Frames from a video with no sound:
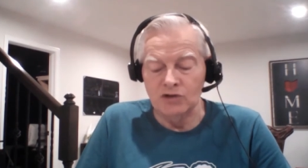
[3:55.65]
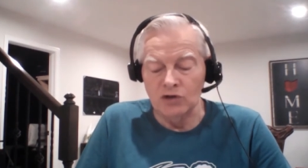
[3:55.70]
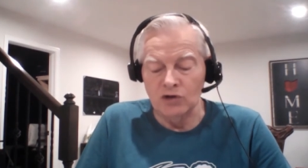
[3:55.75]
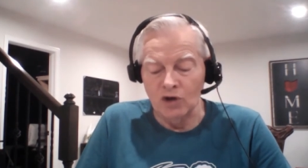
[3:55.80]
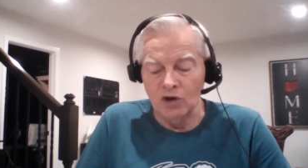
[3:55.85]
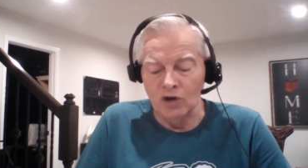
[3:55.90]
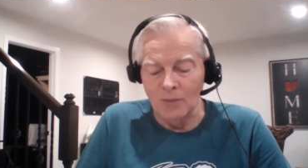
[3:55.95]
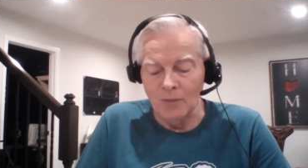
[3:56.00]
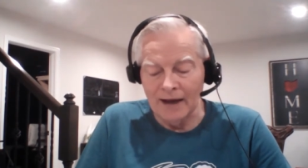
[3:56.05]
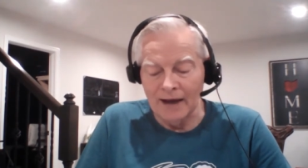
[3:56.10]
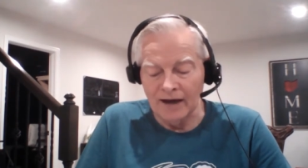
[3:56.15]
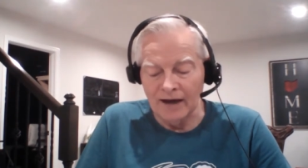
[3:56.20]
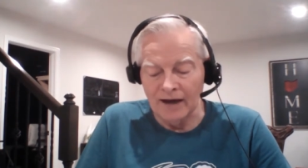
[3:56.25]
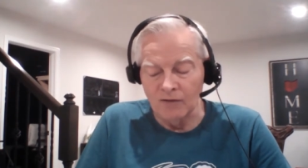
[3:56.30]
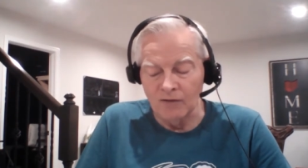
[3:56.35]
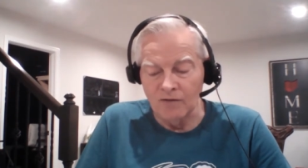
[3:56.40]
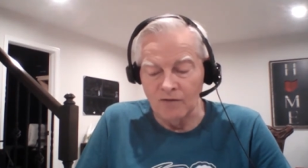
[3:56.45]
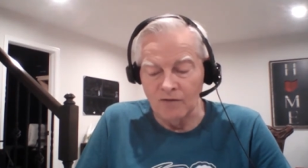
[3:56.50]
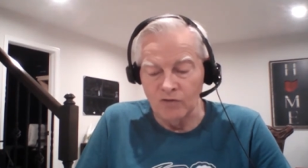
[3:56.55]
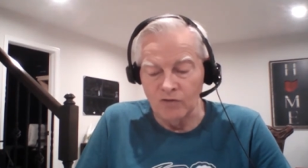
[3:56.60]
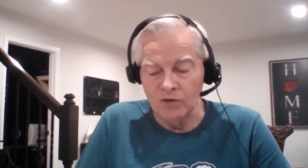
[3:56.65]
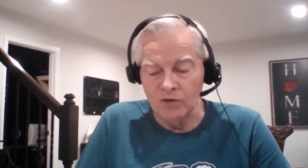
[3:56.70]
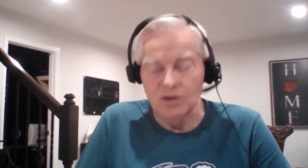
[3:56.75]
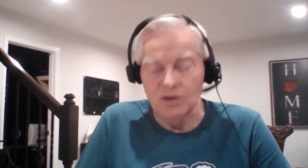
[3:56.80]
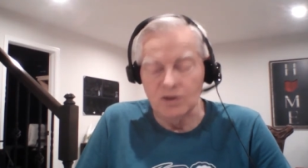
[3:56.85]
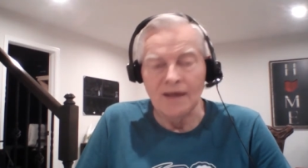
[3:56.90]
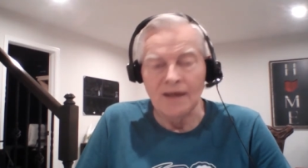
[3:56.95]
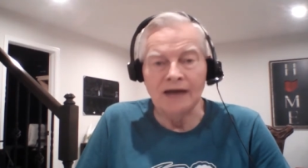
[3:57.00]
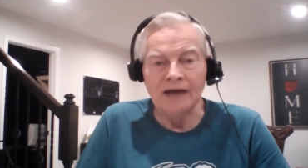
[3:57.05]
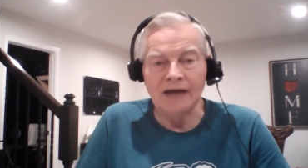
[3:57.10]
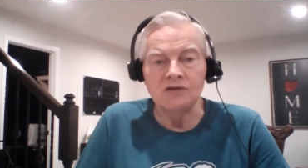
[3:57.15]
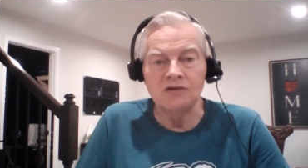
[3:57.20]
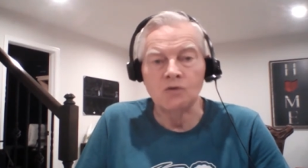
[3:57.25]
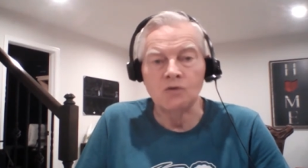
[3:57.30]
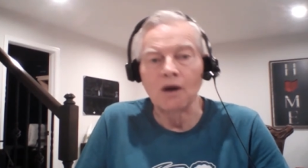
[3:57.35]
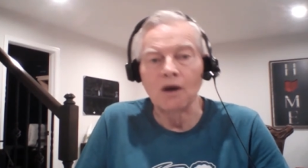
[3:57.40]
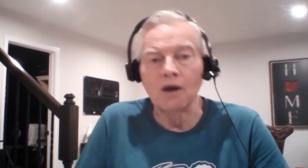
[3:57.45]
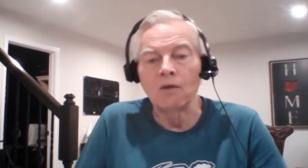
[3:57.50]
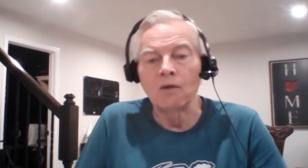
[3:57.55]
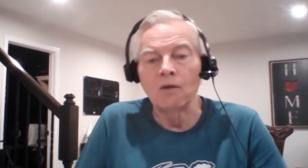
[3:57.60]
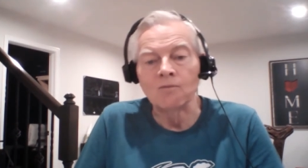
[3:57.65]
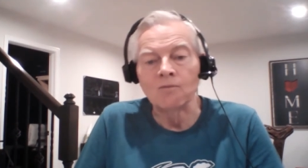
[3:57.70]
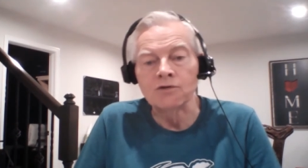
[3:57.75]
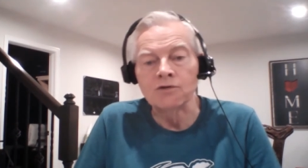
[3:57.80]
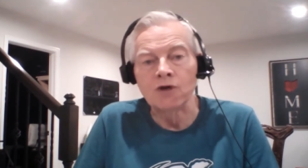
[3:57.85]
So you can go back and refer to that as well.